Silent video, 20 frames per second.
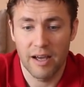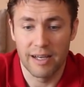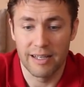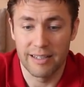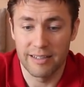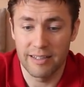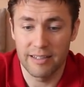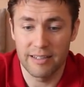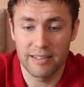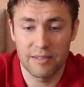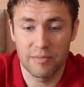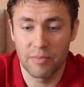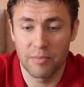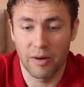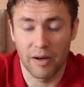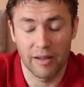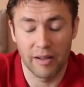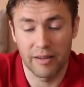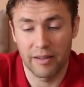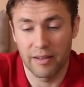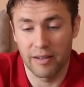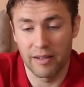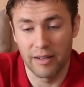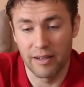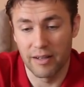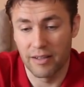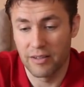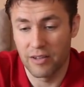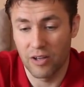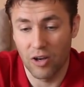It is, but
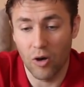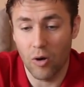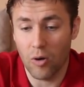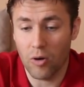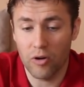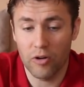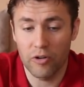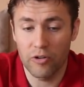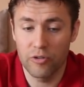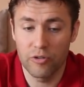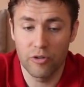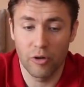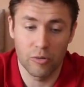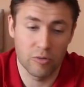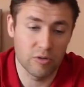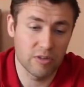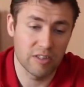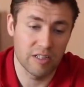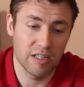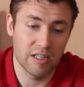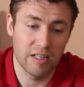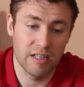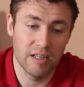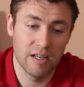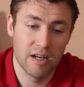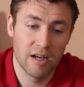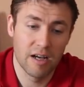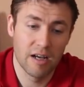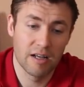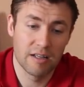uh, the longer you don't
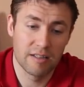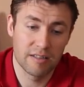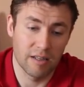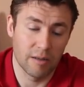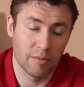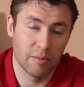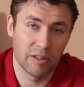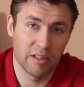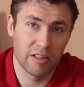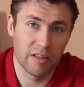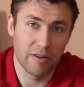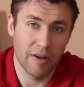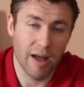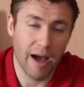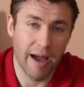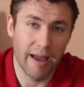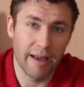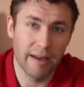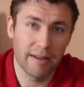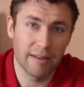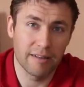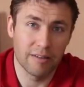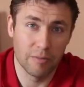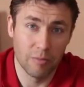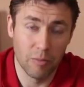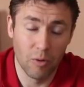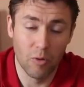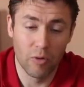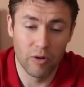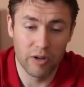see somebody you like, the
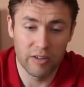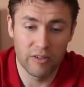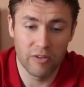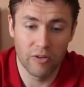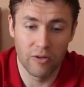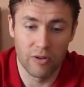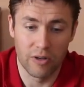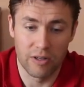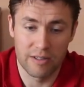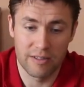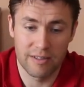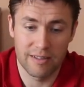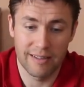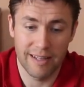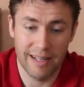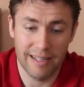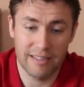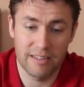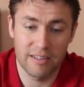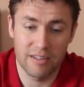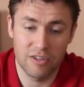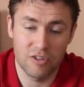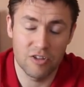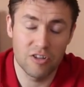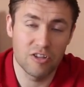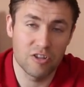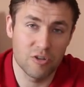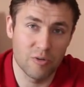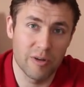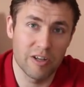more it hurts. That's the
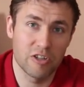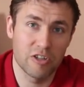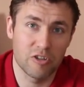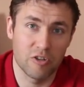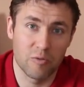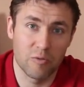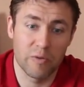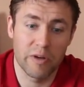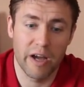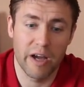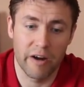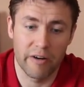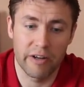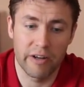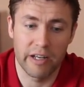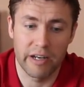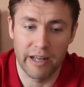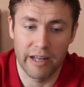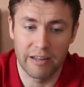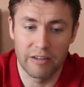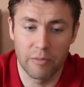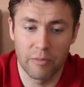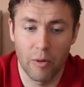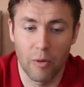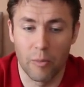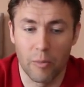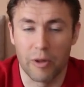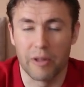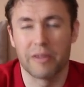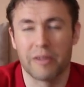situation we are in at the
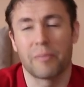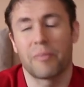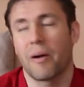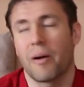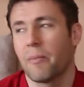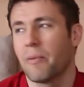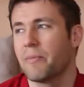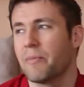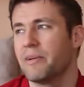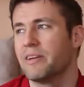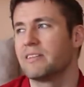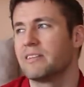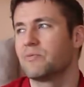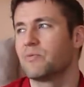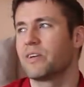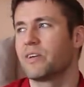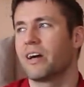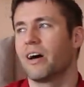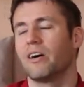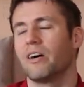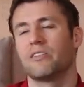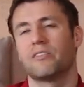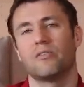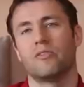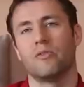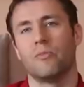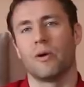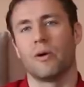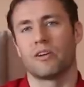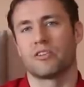moment. The problem is we can't
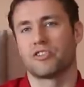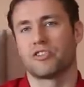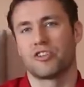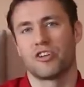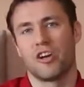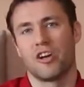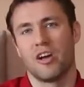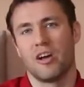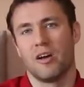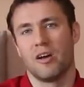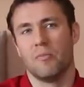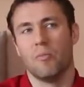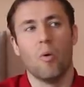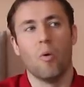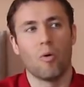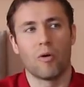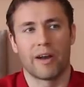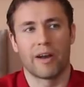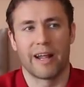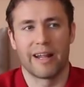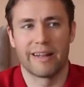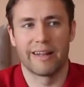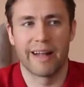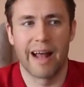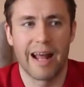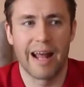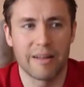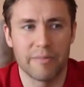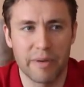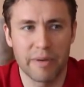do much more than
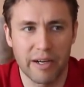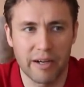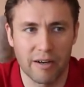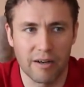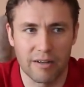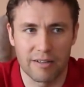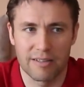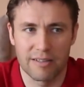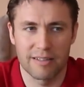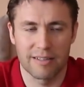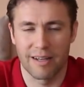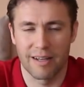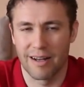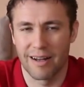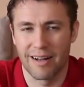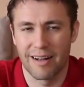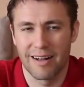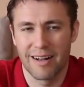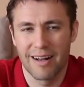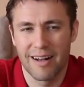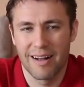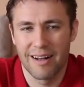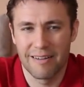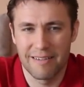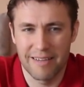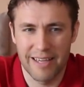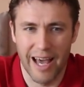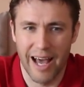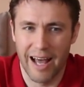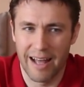that because uh,
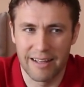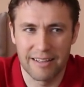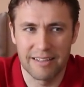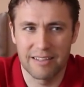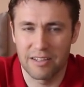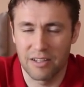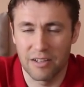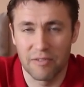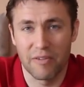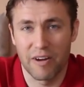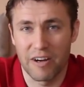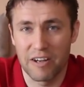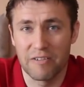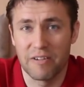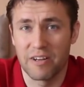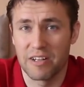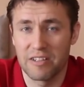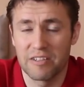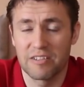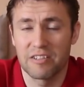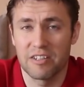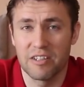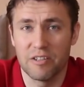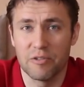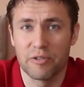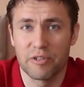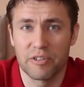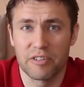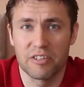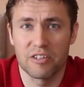yeah, it's a very, very
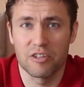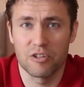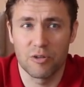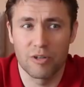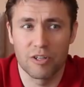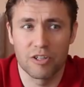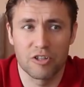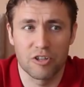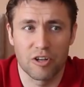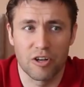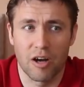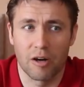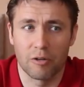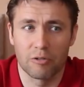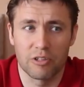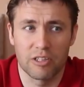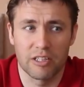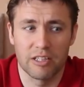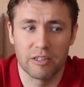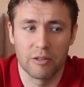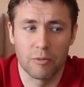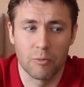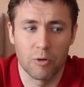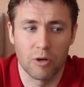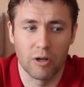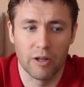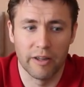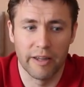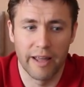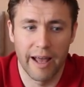serious situation out in the
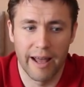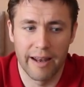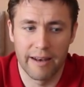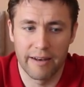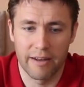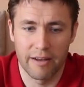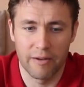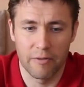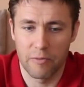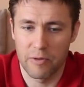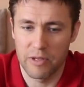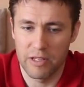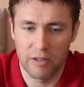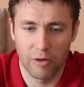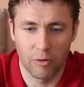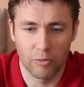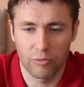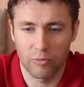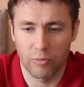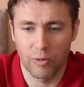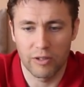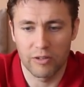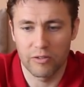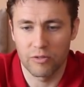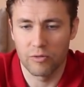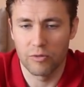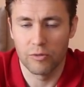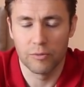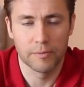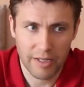world and uh, we don't want
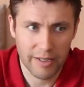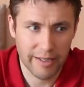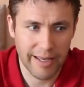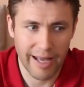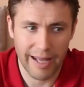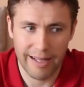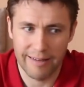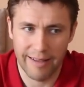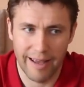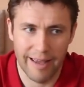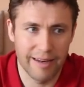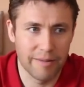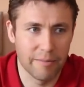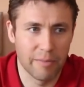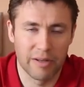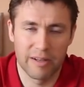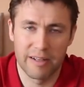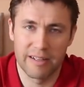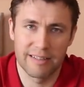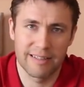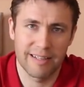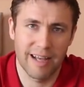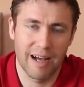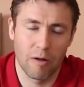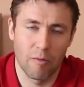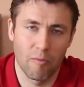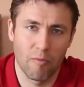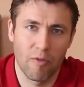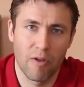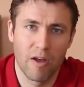to get anybody's
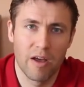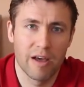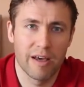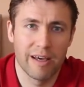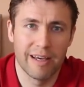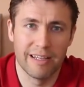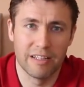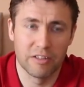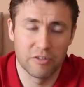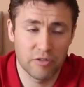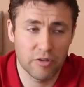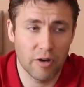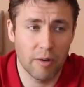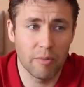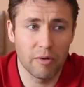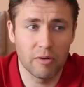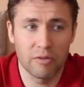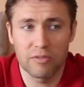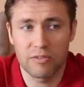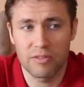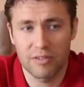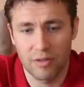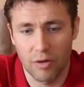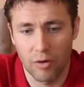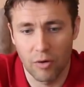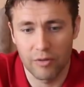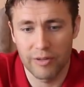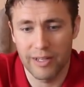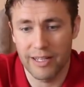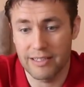health in trouble,
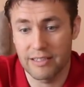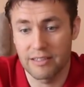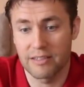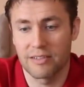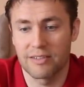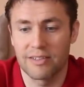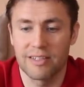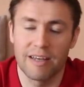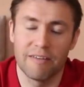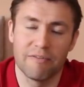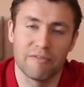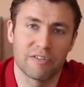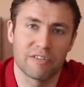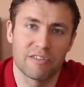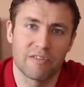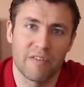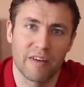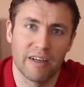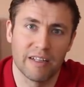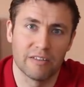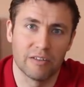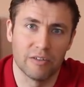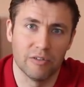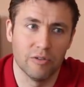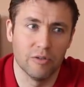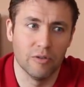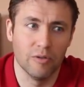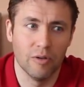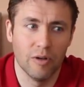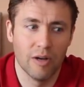so that's the safest thing to
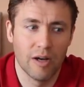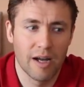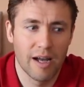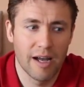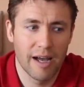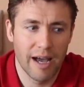do.